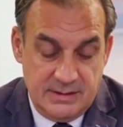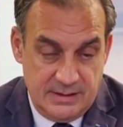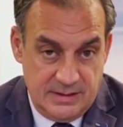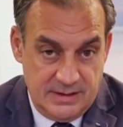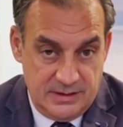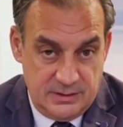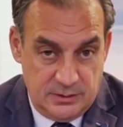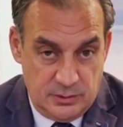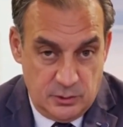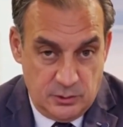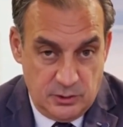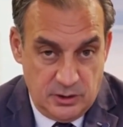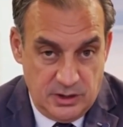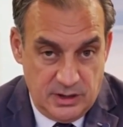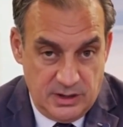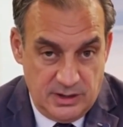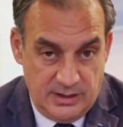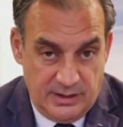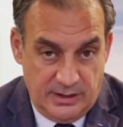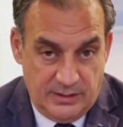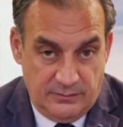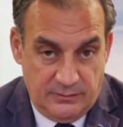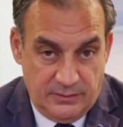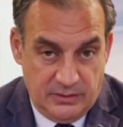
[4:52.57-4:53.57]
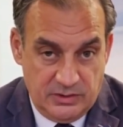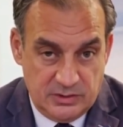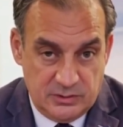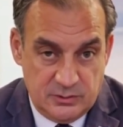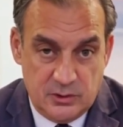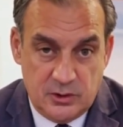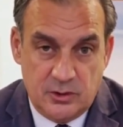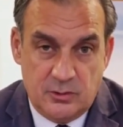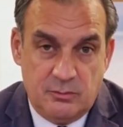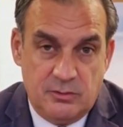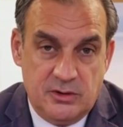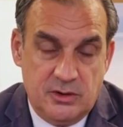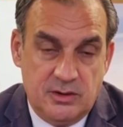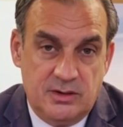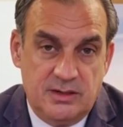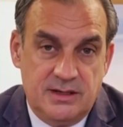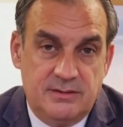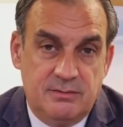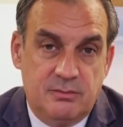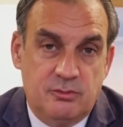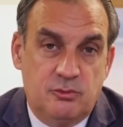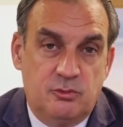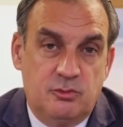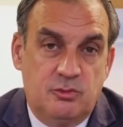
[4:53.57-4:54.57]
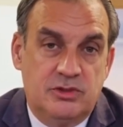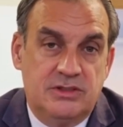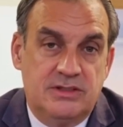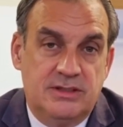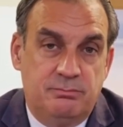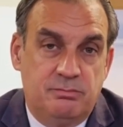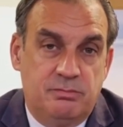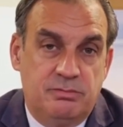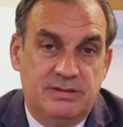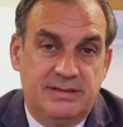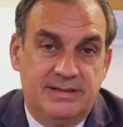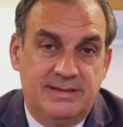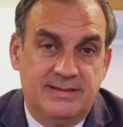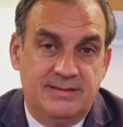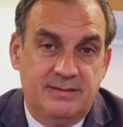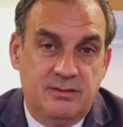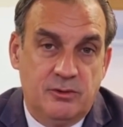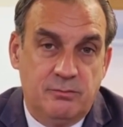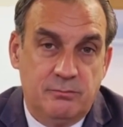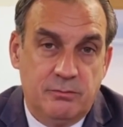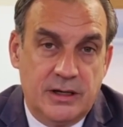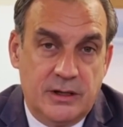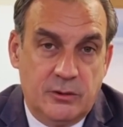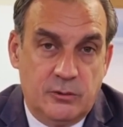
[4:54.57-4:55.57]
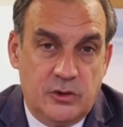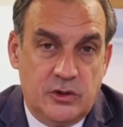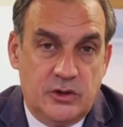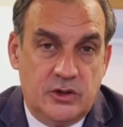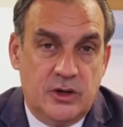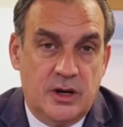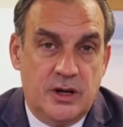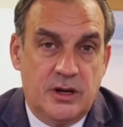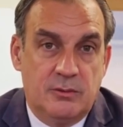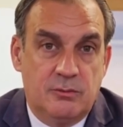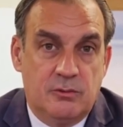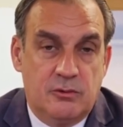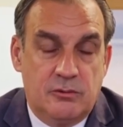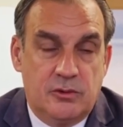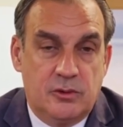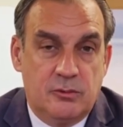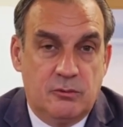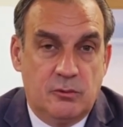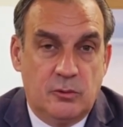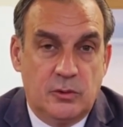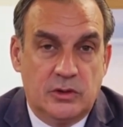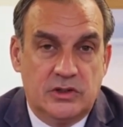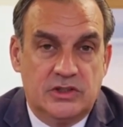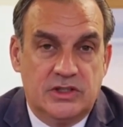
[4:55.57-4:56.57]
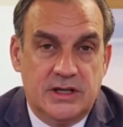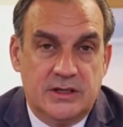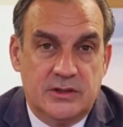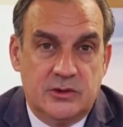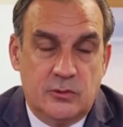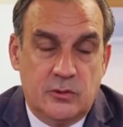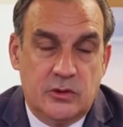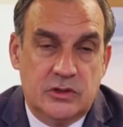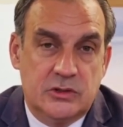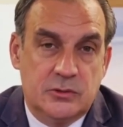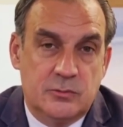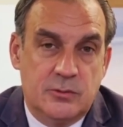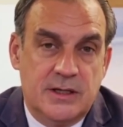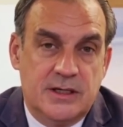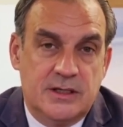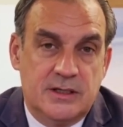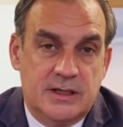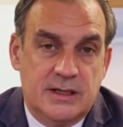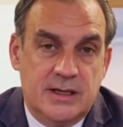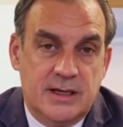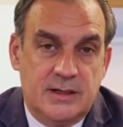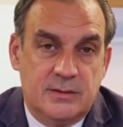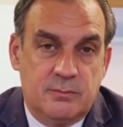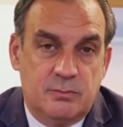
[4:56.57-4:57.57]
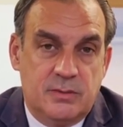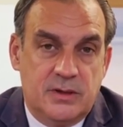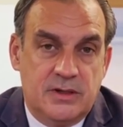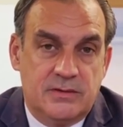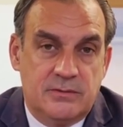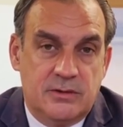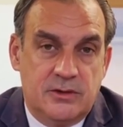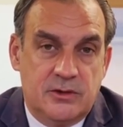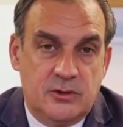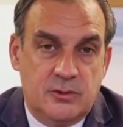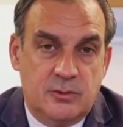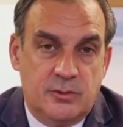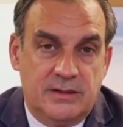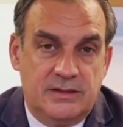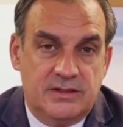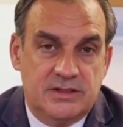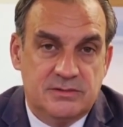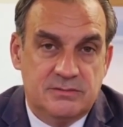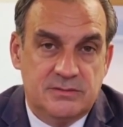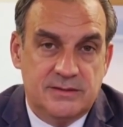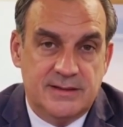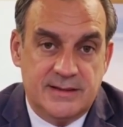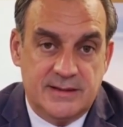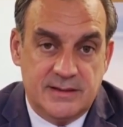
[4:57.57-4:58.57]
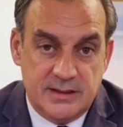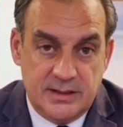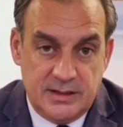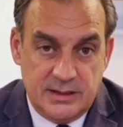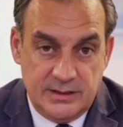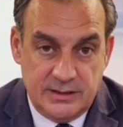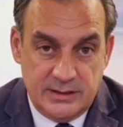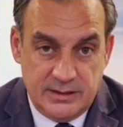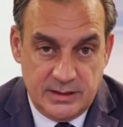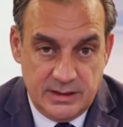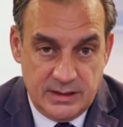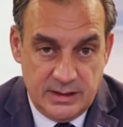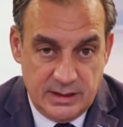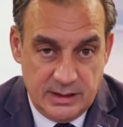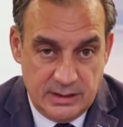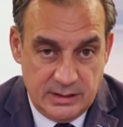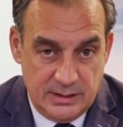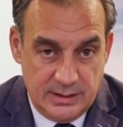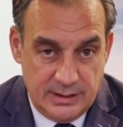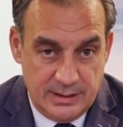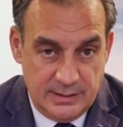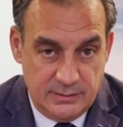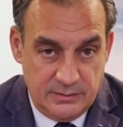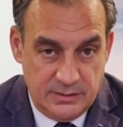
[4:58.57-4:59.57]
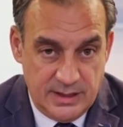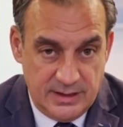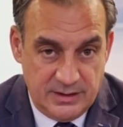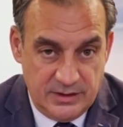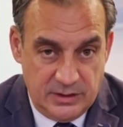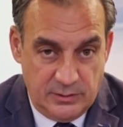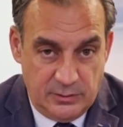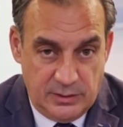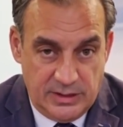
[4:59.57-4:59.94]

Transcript: Historically, the stock market usually peaked around the time of the first interest rate cut by the US Fed. Then it takes